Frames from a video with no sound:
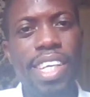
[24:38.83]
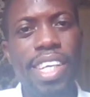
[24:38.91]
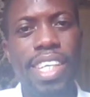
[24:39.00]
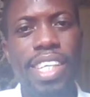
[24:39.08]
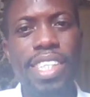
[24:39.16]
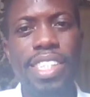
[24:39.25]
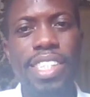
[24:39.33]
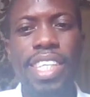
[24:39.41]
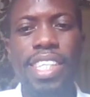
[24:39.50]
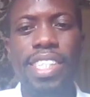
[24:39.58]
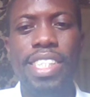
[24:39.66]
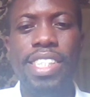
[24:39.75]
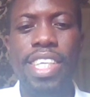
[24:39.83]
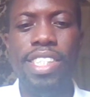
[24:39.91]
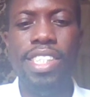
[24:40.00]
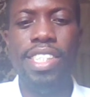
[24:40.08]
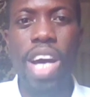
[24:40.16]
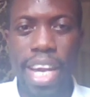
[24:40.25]
That is,
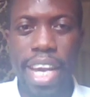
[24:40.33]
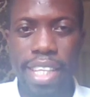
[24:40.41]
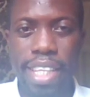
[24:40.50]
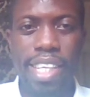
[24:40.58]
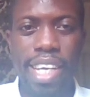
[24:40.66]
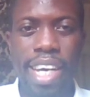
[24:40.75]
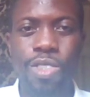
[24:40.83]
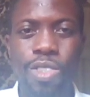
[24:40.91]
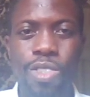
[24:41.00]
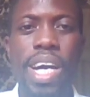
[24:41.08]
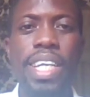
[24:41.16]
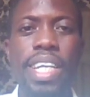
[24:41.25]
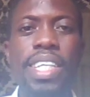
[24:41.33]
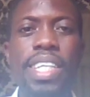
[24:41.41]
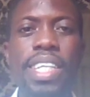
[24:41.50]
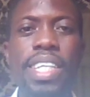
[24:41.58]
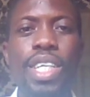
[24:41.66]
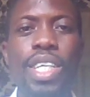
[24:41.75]
there's a right as man
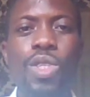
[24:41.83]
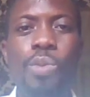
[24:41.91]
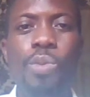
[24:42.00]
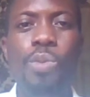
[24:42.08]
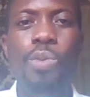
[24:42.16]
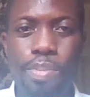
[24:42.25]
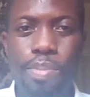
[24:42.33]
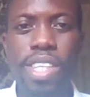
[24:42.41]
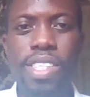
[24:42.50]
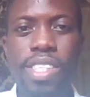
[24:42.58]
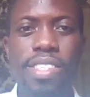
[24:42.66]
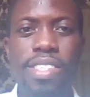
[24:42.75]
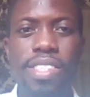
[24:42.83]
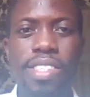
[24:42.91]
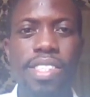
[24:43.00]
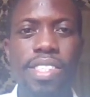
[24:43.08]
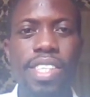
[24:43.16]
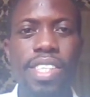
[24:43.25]
to manipulate
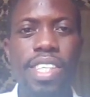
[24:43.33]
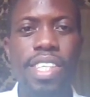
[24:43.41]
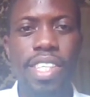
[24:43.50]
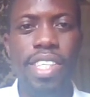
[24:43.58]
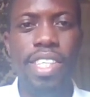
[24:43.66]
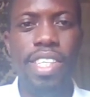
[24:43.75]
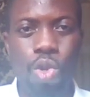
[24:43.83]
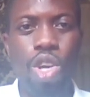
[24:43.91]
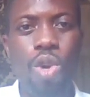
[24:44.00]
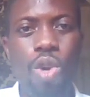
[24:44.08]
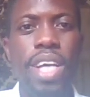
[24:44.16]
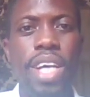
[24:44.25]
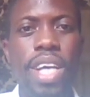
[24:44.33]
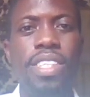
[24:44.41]
existence. Yes, Oyoiwa